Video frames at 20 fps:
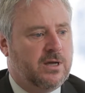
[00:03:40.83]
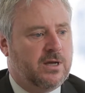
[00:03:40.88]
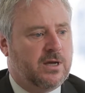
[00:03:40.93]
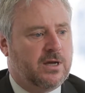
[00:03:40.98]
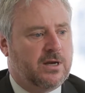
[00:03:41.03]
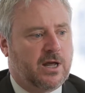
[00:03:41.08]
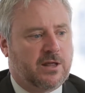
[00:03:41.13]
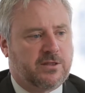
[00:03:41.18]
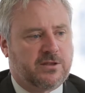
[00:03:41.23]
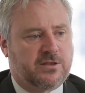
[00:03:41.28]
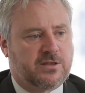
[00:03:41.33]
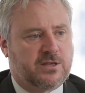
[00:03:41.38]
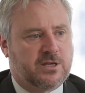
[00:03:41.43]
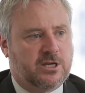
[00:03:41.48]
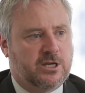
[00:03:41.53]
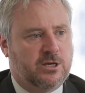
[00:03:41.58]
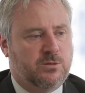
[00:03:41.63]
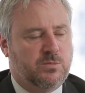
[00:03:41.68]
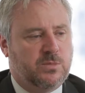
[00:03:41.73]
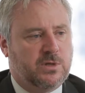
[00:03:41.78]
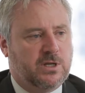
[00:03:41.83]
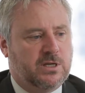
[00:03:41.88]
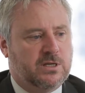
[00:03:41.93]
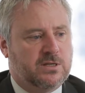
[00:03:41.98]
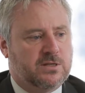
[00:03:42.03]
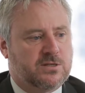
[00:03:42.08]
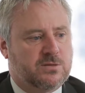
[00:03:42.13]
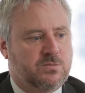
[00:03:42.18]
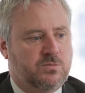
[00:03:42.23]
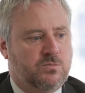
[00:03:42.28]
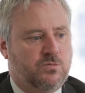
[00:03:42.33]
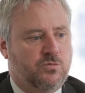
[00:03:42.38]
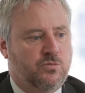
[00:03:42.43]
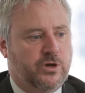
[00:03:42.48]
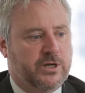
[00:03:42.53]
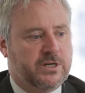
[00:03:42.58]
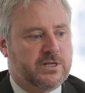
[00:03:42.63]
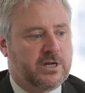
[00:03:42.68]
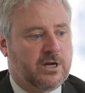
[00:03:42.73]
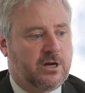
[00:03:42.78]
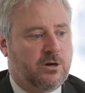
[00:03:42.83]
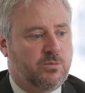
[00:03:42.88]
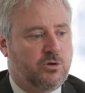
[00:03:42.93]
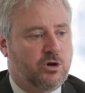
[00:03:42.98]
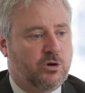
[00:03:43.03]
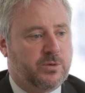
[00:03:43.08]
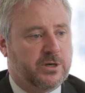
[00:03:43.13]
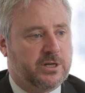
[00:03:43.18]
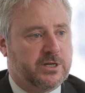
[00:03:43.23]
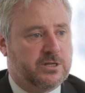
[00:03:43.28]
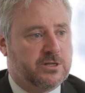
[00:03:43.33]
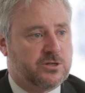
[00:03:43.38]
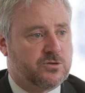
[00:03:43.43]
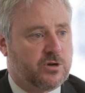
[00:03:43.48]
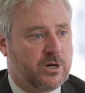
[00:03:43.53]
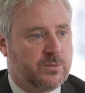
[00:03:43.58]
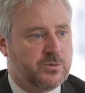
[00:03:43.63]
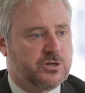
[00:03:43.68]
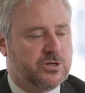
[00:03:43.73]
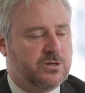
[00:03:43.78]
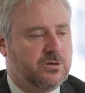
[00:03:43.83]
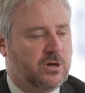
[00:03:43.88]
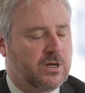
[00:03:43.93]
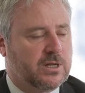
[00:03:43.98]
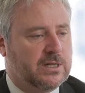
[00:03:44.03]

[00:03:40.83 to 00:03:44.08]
Another theme is retail property disruption.